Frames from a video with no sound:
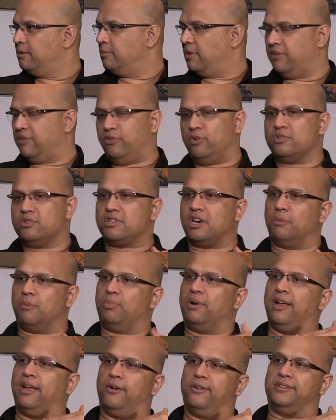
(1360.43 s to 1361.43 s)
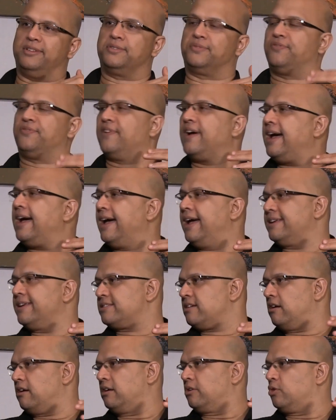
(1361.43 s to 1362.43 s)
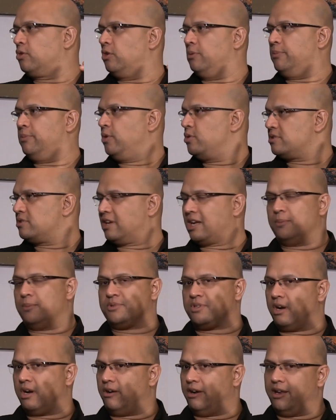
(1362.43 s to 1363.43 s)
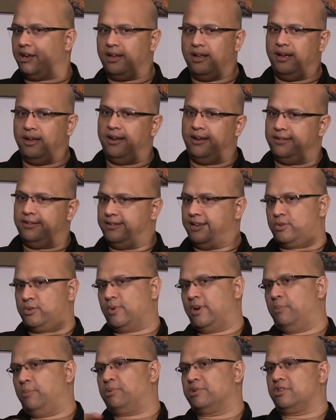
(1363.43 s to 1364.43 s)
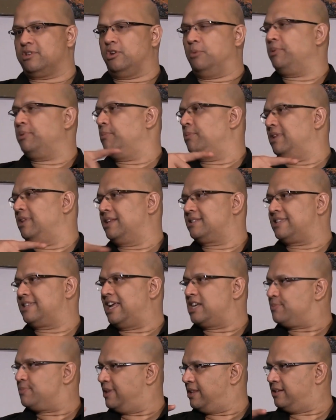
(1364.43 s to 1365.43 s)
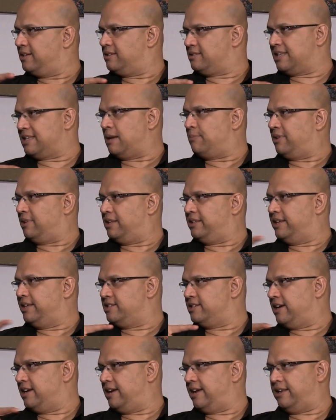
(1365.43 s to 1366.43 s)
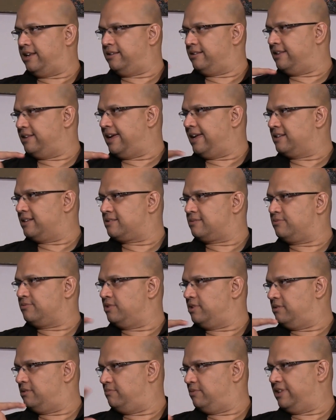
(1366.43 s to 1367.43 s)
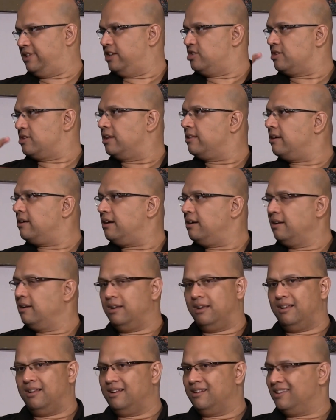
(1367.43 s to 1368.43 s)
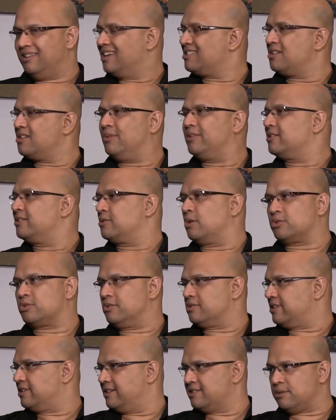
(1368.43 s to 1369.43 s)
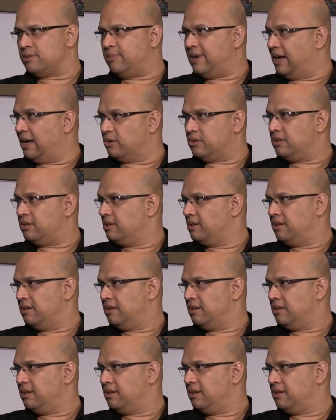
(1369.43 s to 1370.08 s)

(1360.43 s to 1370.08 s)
But if you start playing all this fast, hardcore music, I'm sorry, that 20% of people that stand by the DJ and dance with each other, that's not what the social scene's about.